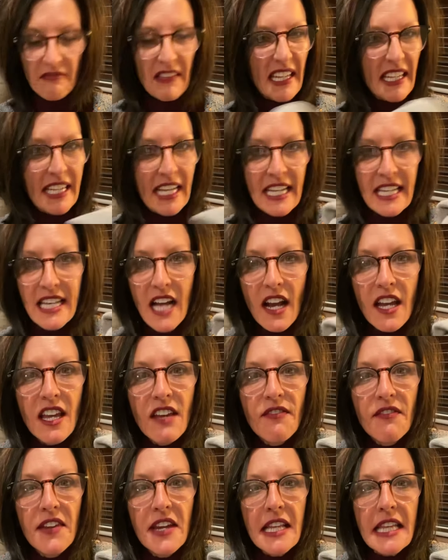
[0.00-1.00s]
get yucky
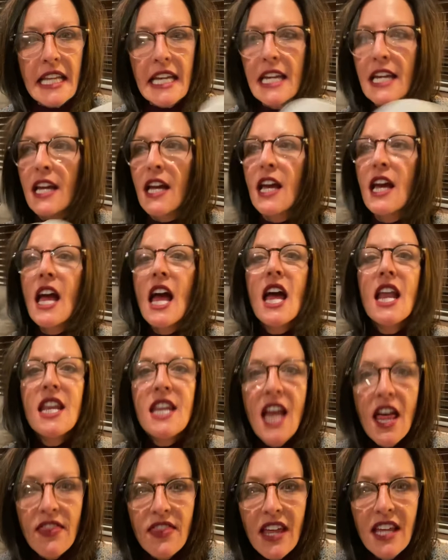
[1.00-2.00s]
feeling.
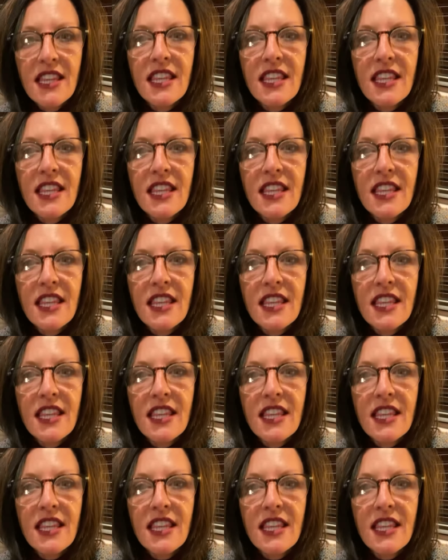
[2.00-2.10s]
Nothing.